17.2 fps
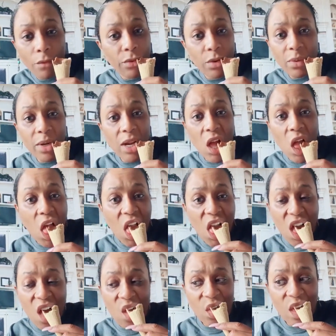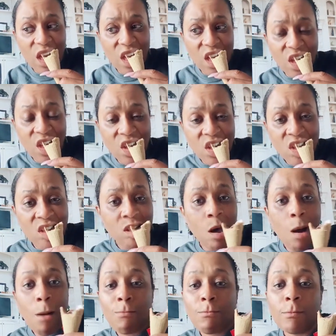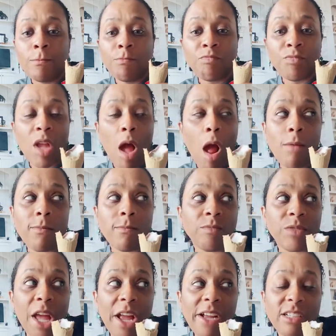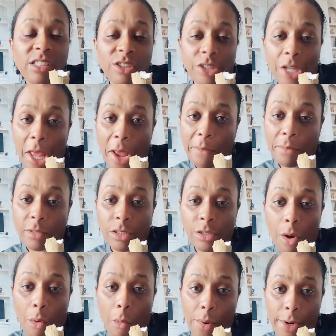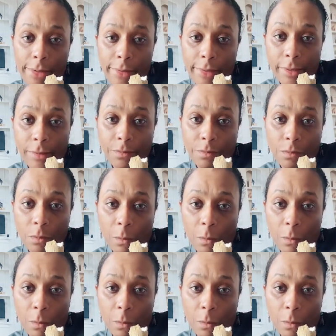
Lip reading: For real. I'm not. They just scared when you don't worry.